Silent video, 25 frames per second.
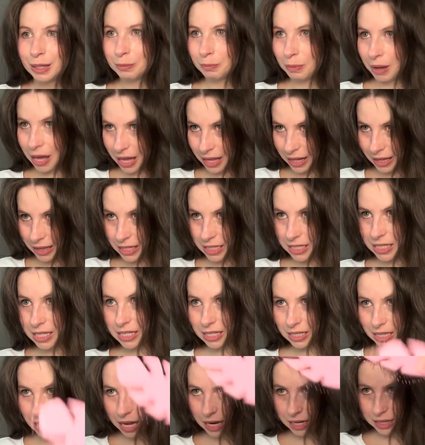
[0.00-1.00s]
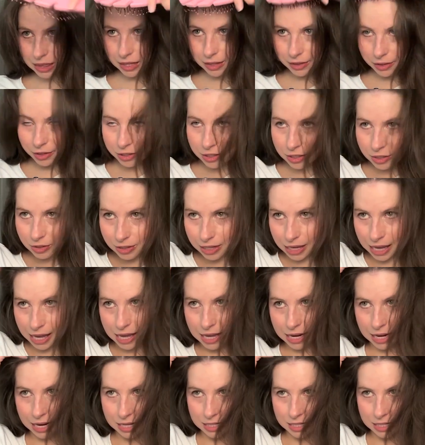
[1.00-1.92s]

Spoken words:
But this is kind of the look you get.